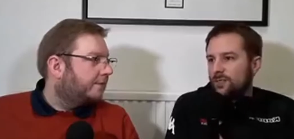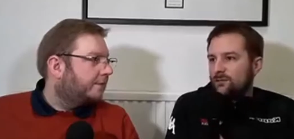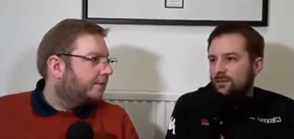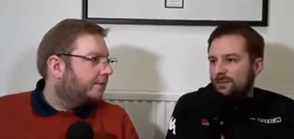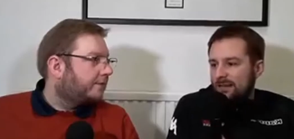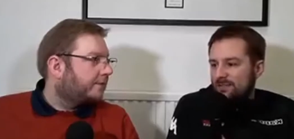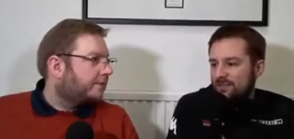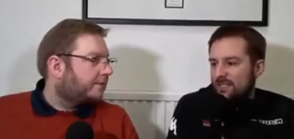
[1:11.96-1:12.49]
Speaker 1: someone in
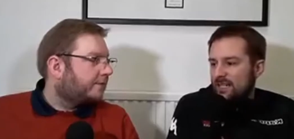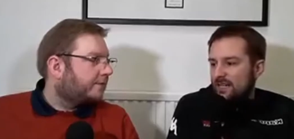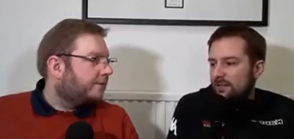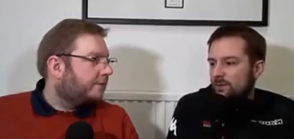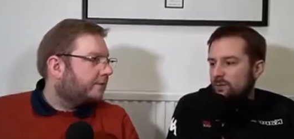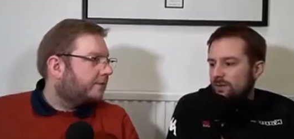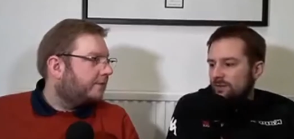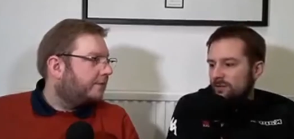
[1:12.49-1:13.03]
from
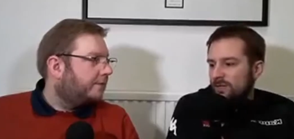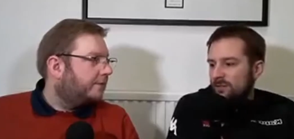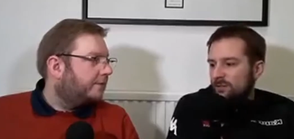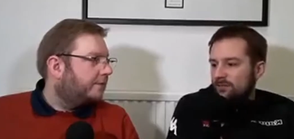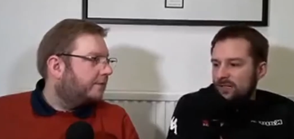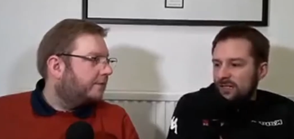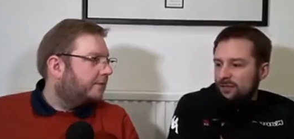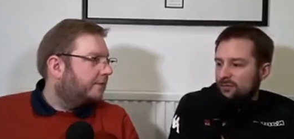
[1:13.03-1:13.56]
outside, or whether
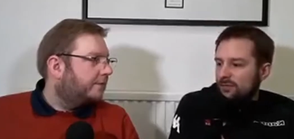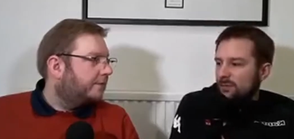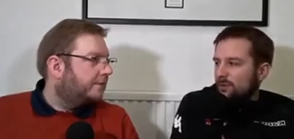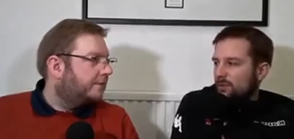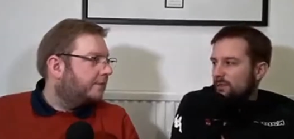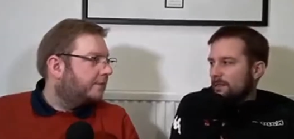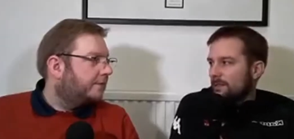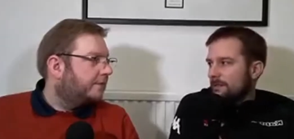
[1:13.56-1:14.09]
maybe Ralph
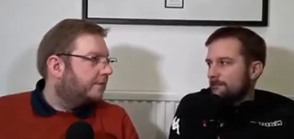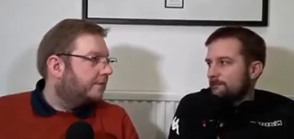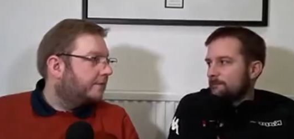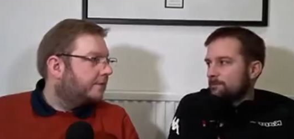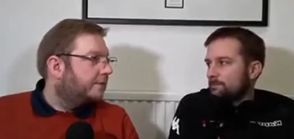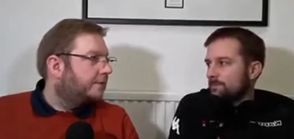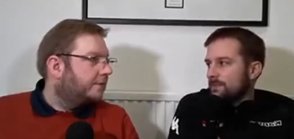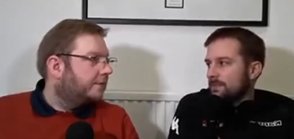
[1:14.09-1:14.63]
Rimmer
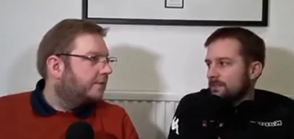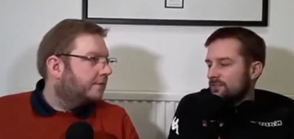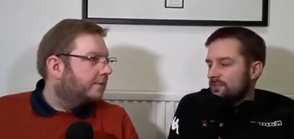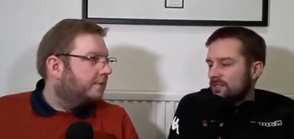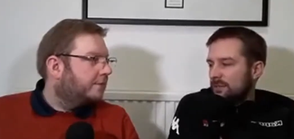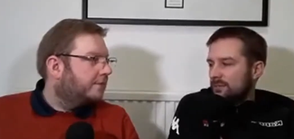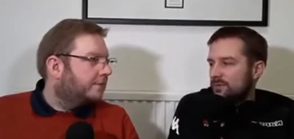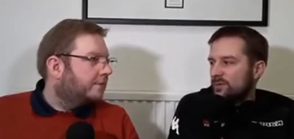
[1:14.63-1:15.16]

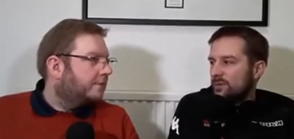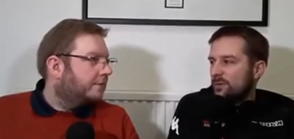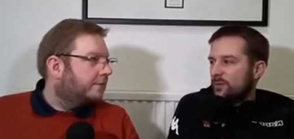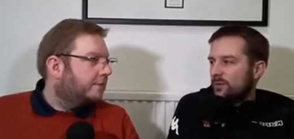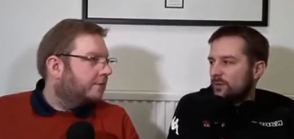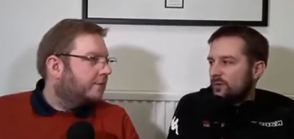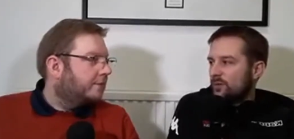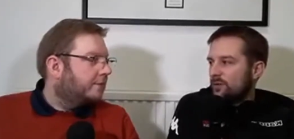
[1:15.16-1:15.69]
steps up
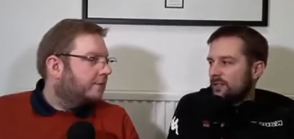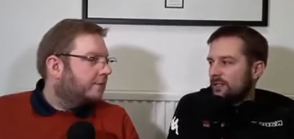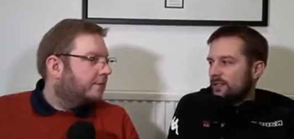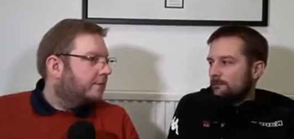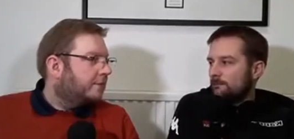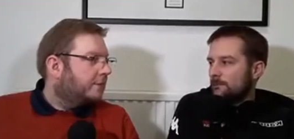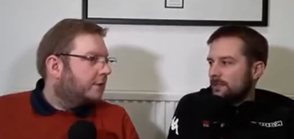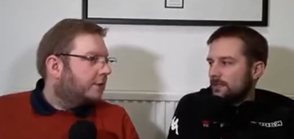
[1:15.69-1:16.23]
for
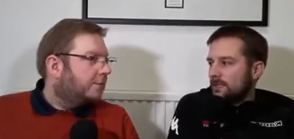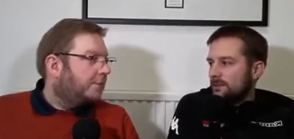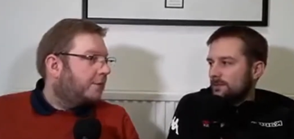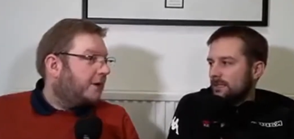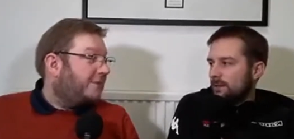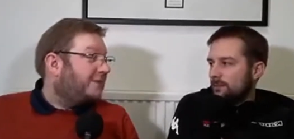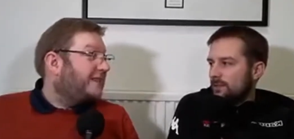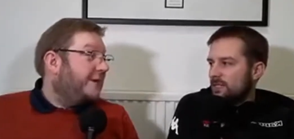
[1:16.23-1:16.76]
it.
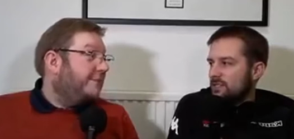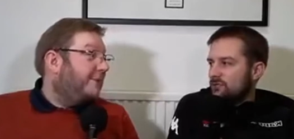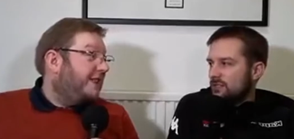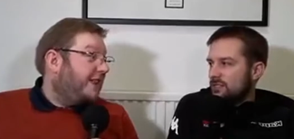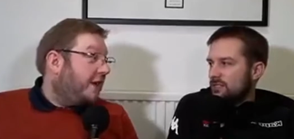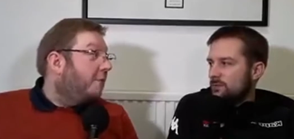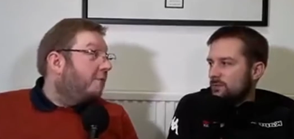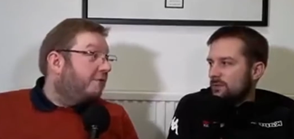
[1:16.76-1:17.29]
Um, that'd be an
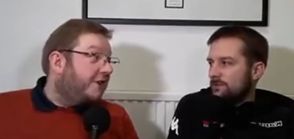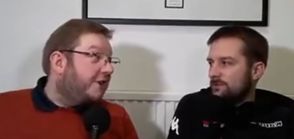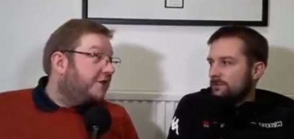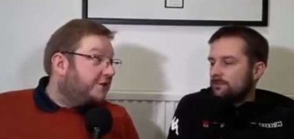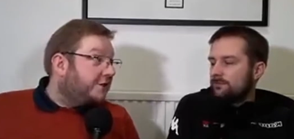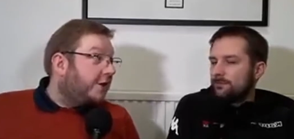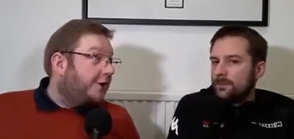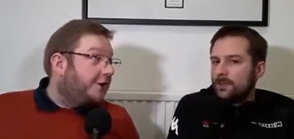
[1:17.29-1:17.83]
interesting the
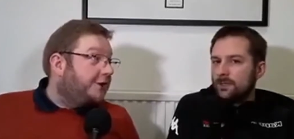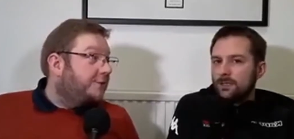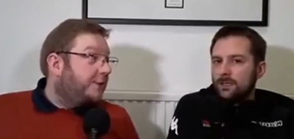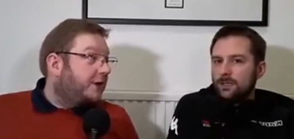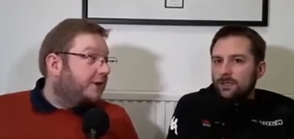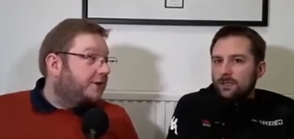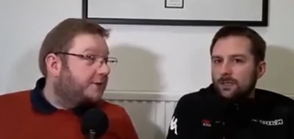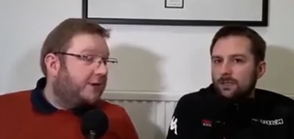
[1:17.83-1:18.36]
obvious
Speaker 2: one. choice
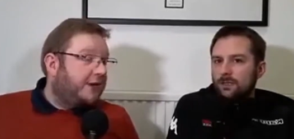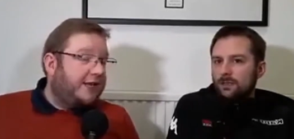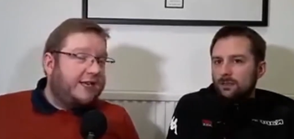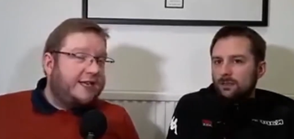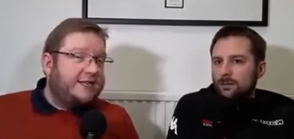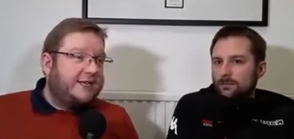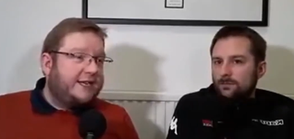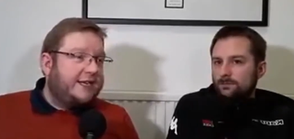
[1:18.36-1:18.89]
because I mean
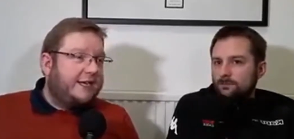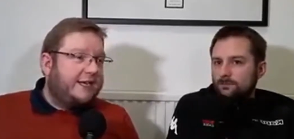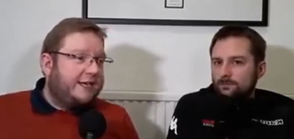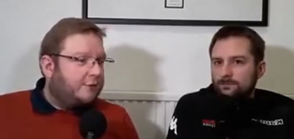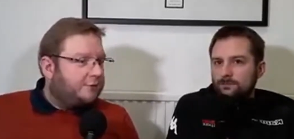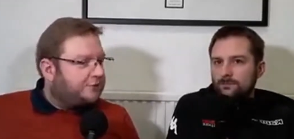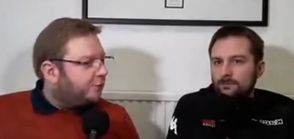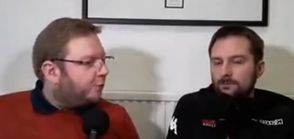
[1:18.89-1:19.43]
he's
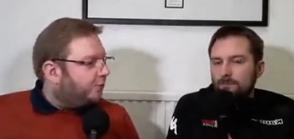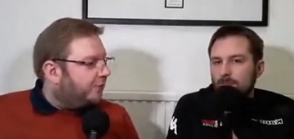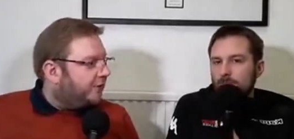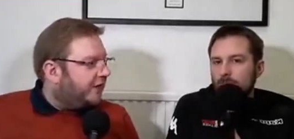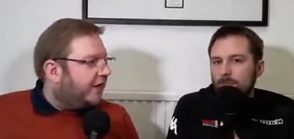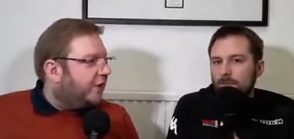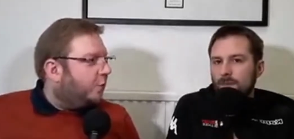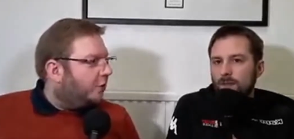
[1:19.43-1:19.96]
he, knows the,
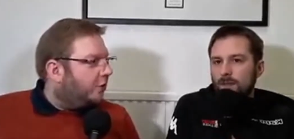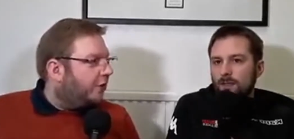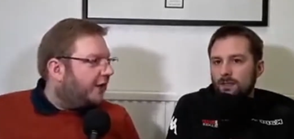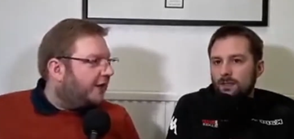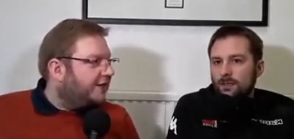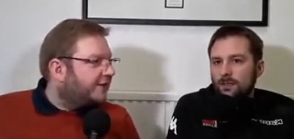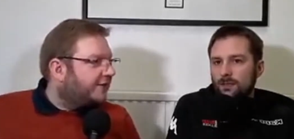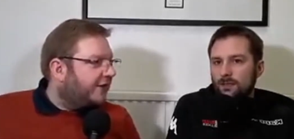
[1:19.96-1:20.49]
the inner
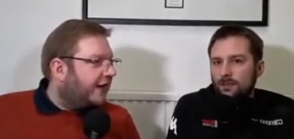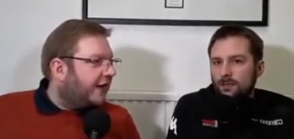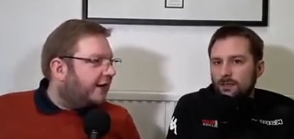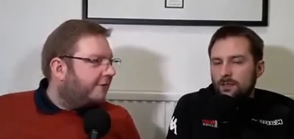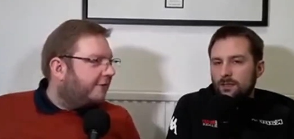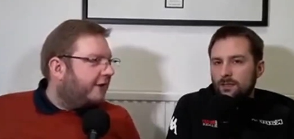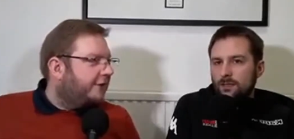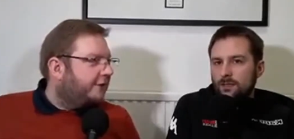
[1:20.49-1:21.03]
workings of the
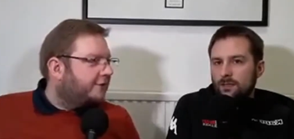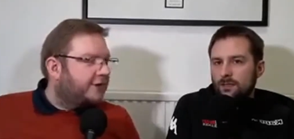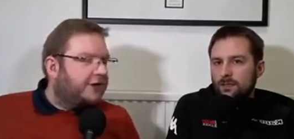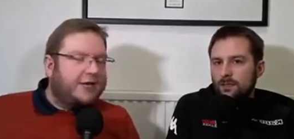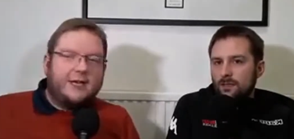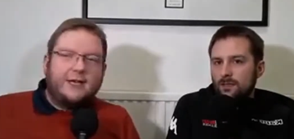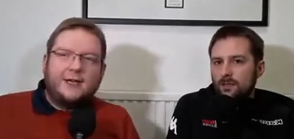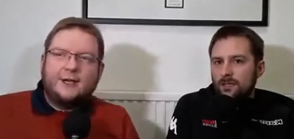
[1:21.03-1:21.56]
RFL,
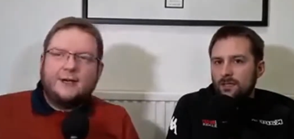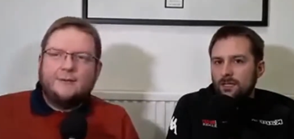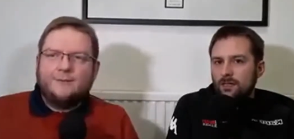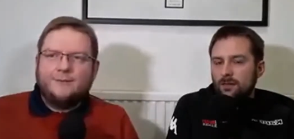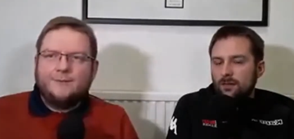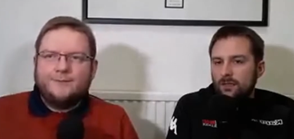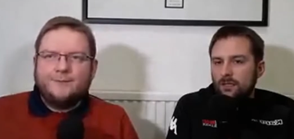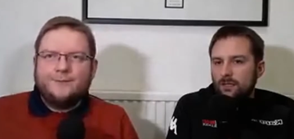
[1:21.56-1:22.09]
doesn't
Speaker 1: he?
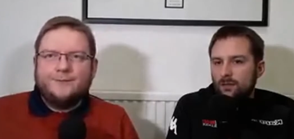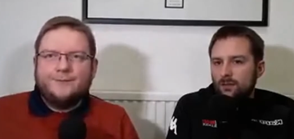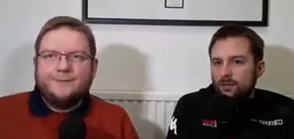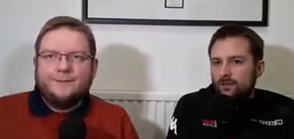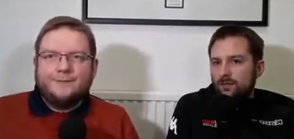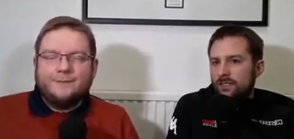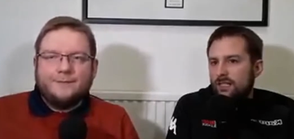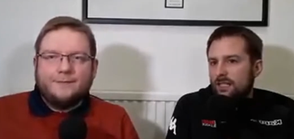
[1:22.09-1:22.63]
Yeah, you know,
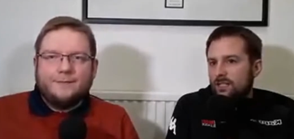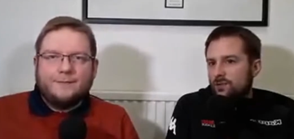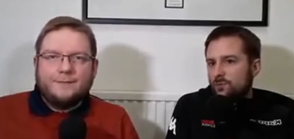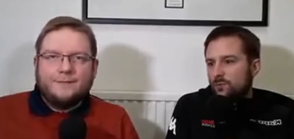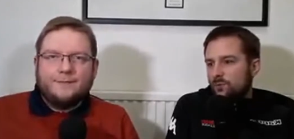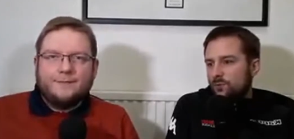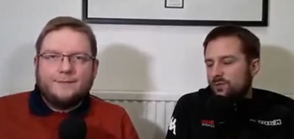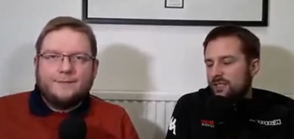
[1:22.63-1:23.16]
and obviously
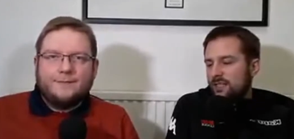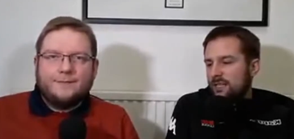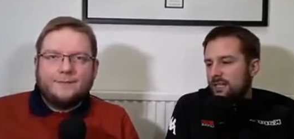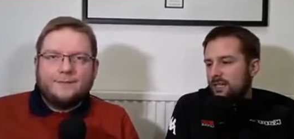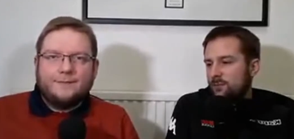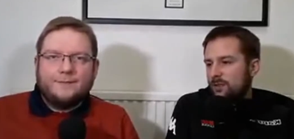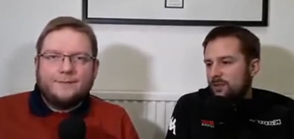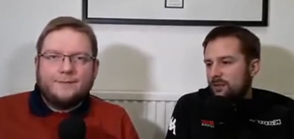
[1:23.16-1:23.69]
Nigel Wood was
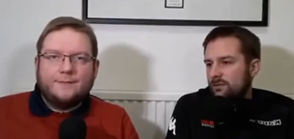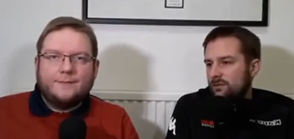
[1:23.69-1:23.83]
there